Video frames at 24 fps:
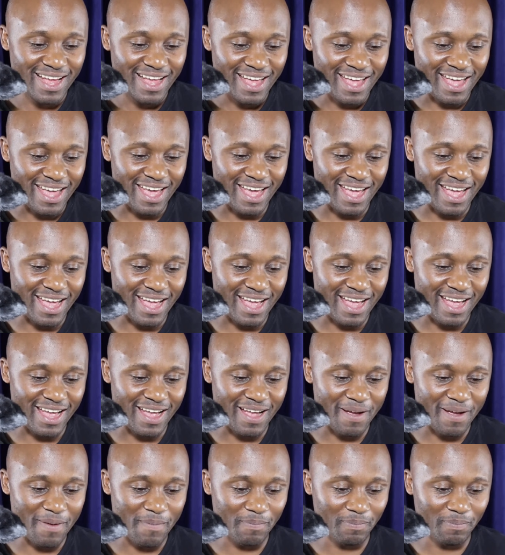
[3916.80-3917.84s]

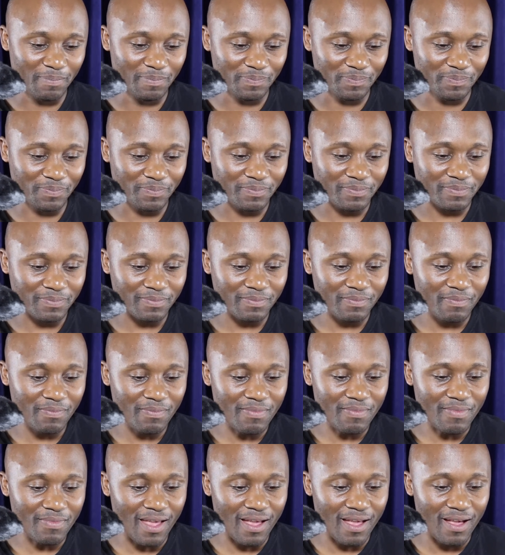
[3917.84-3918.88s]
Um,
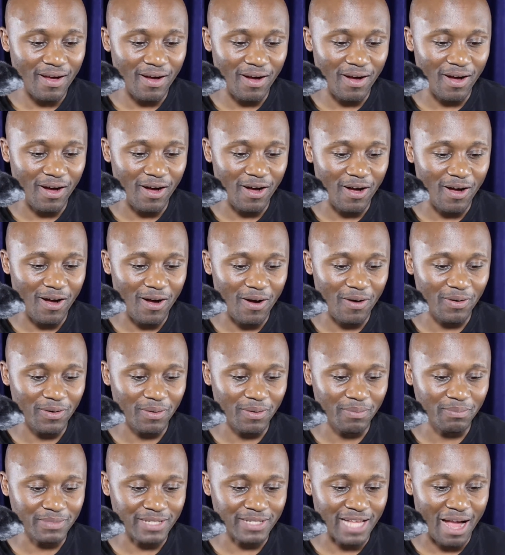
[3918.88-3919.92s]

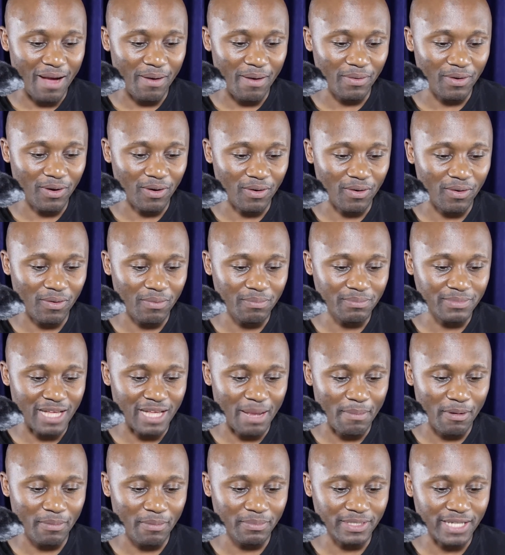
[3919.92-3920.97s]

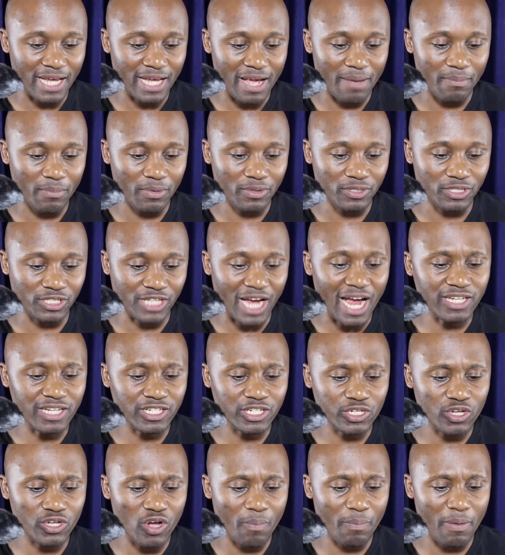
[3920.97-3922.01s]
Mzamo Mtembo, Judge
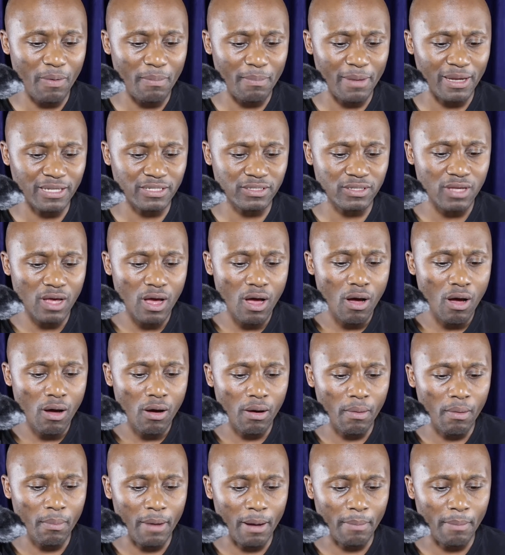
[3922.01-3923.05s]
Hlophe must
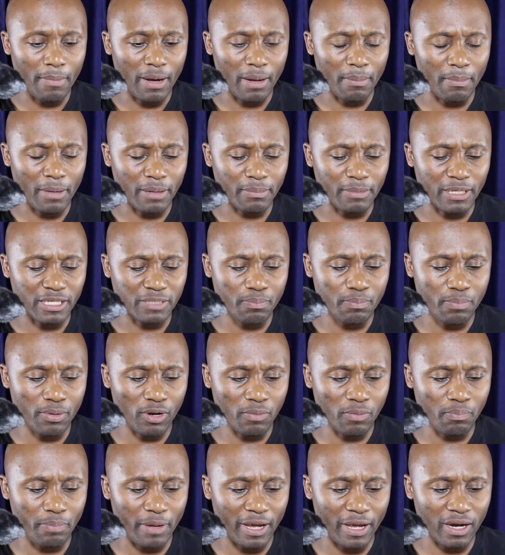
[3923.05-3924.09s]

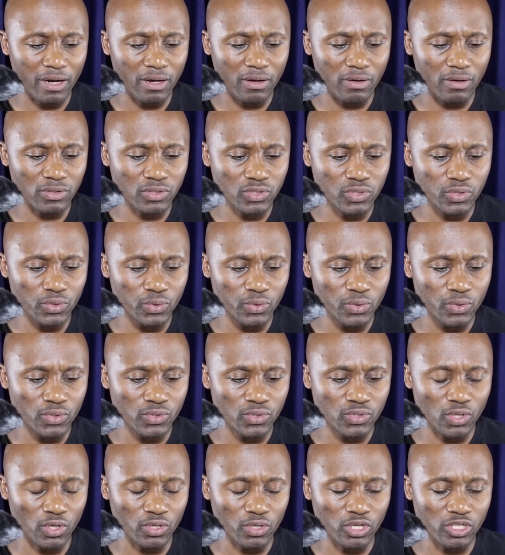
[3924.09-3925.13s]
brought back to
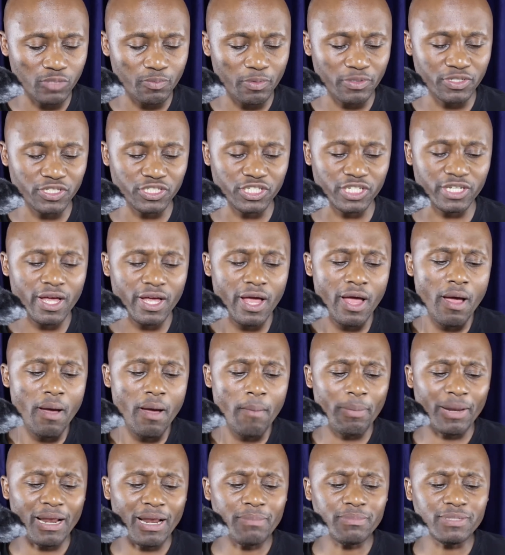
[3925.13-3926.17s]
Zondo's position.
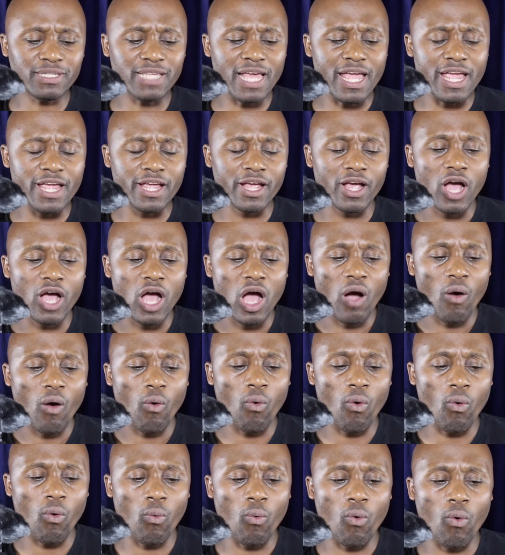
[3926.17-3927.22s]
But I'm saying,
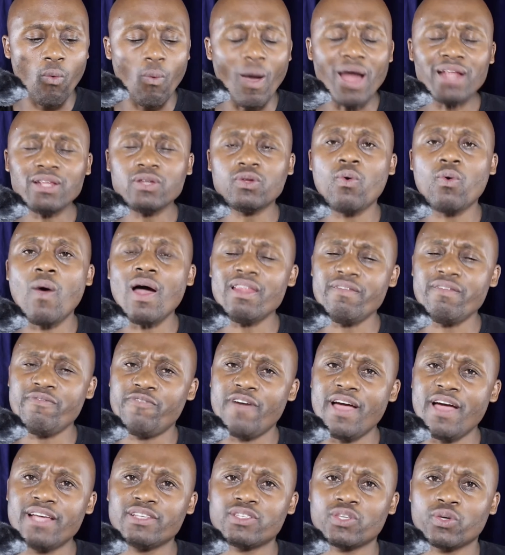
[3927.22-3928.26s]
what
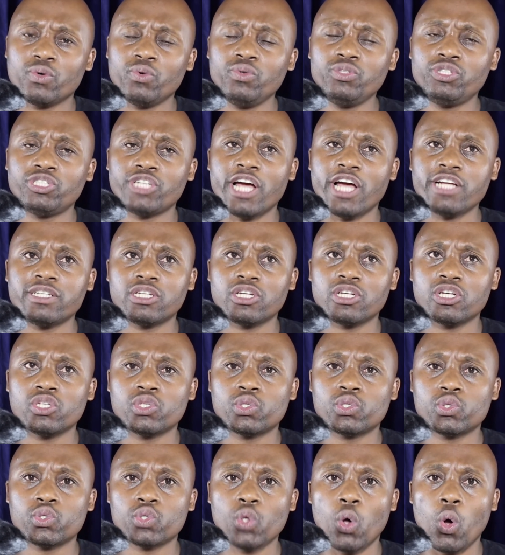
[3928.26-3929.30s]
qualifies Judge
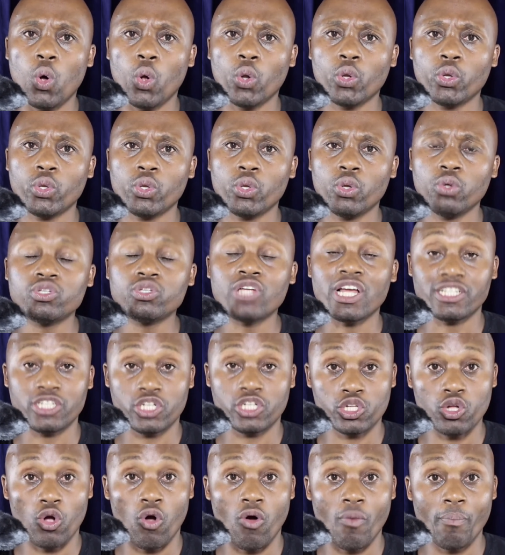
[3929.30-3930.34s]

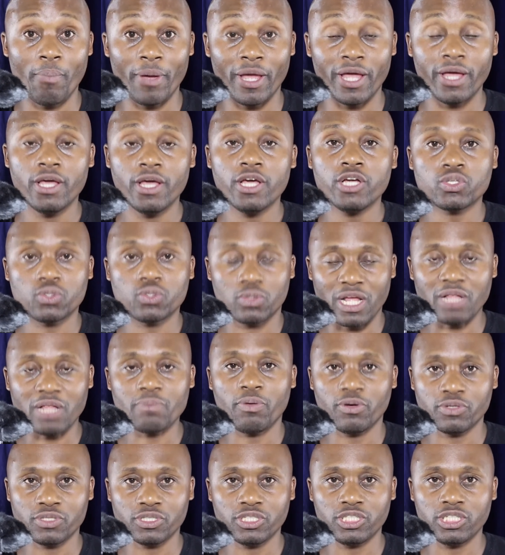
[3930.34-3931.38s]
Hlophe to that
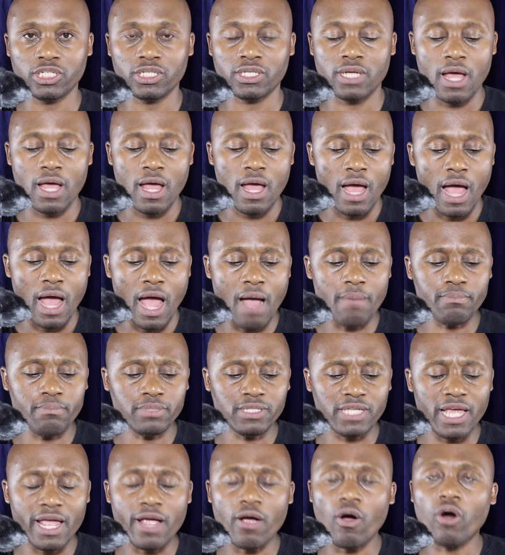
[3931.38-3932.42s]
position? I'm
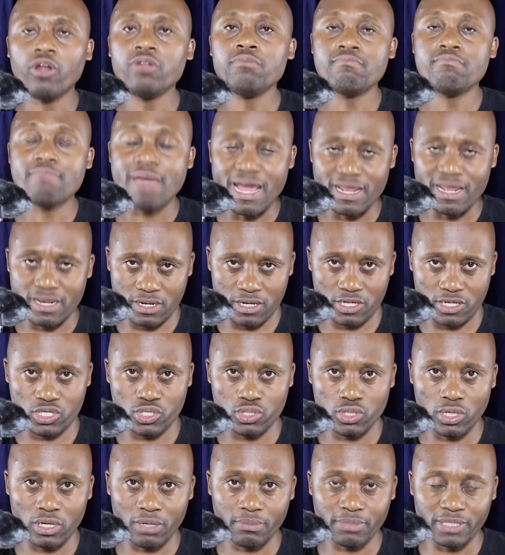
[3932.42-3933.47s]
saying on merit, you
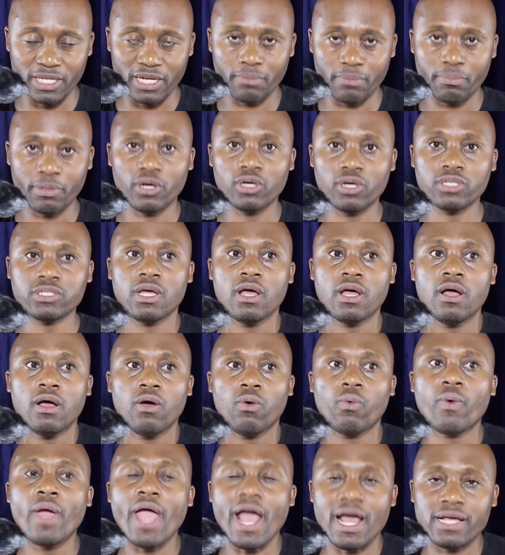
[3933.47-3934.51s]
know what I'm saying? Because
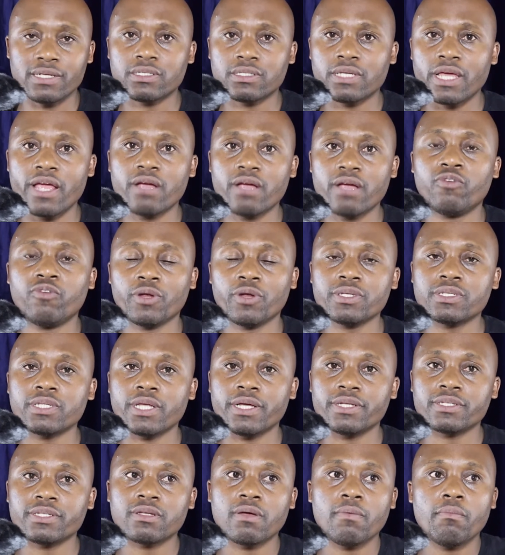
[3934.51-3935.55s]
we are saying, for
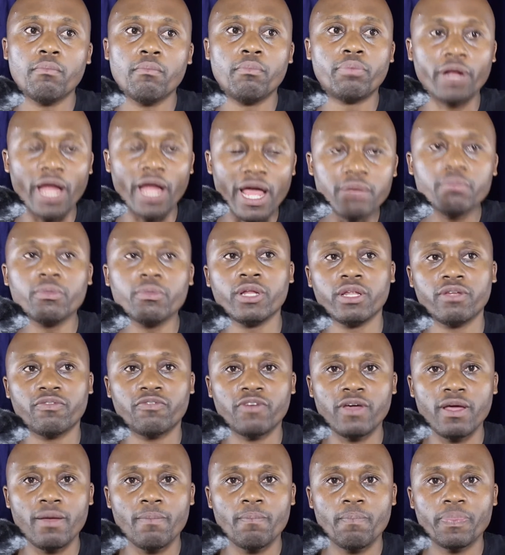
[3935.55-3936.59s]
instance, Brian
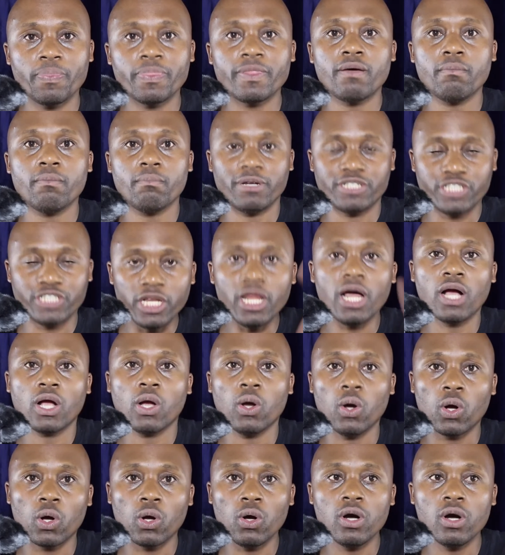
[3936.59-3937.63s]
Mulife, Machela
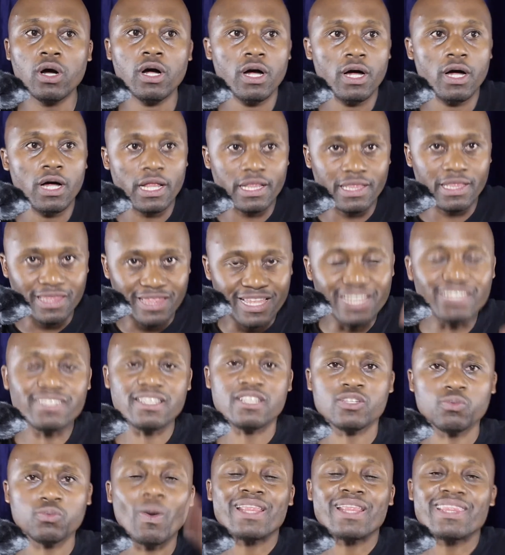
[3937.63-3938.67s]
Koko, this
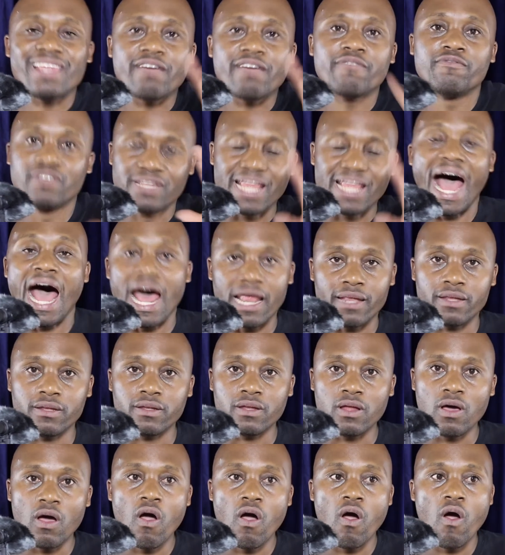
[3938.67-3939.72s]
is what they've done
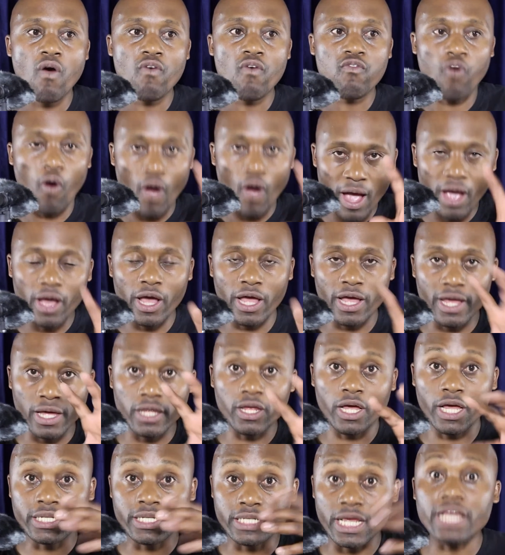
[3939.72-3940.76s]

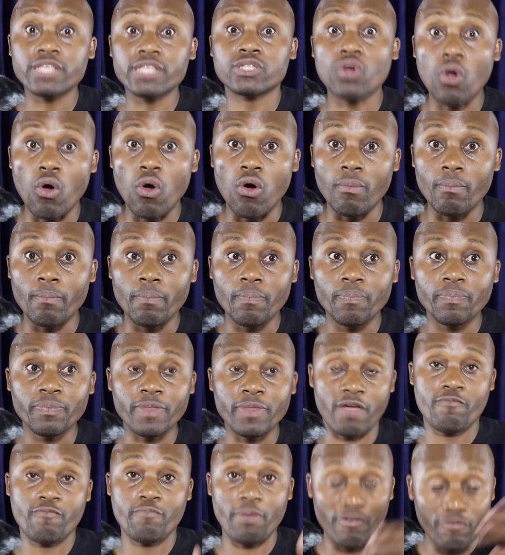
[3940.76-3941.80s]
at ESCO.
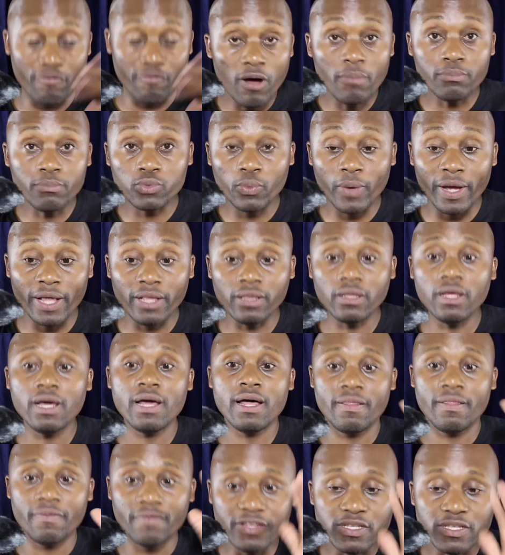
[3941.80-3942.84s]
They've performed well.
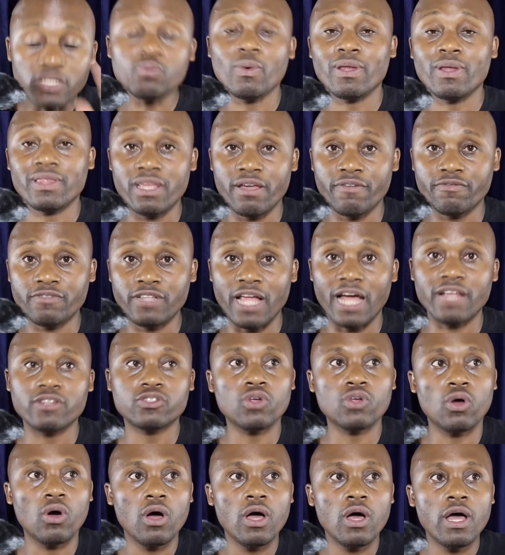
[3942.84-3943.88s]
This is what they've done.
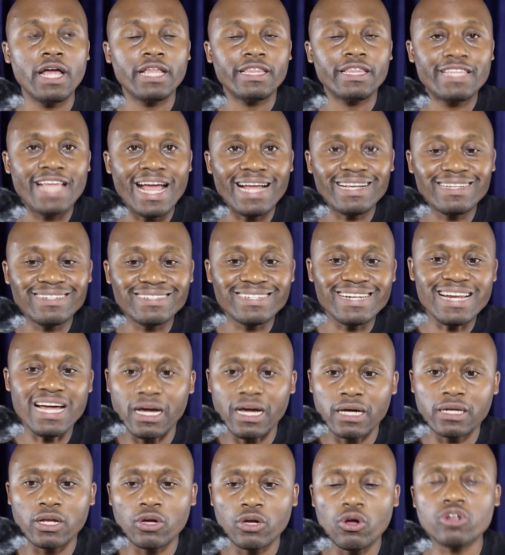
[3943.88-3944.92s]
So their track
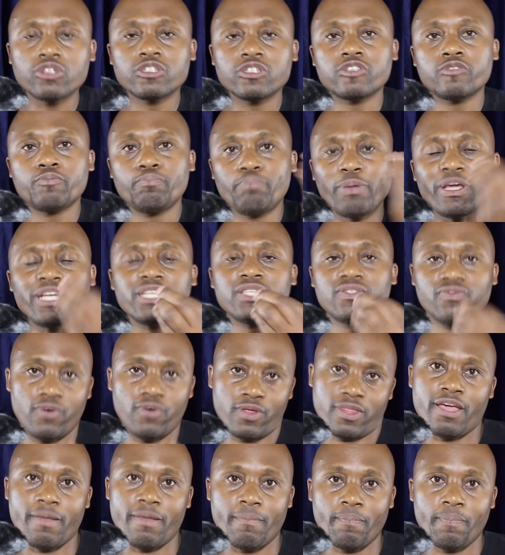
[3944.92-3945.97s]
record speaks for
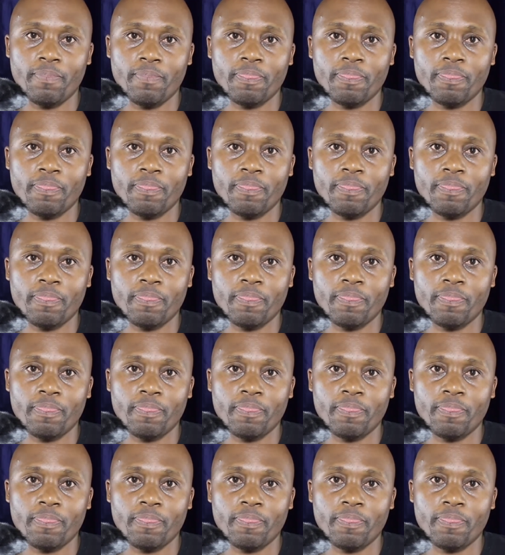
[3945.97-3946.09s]
them.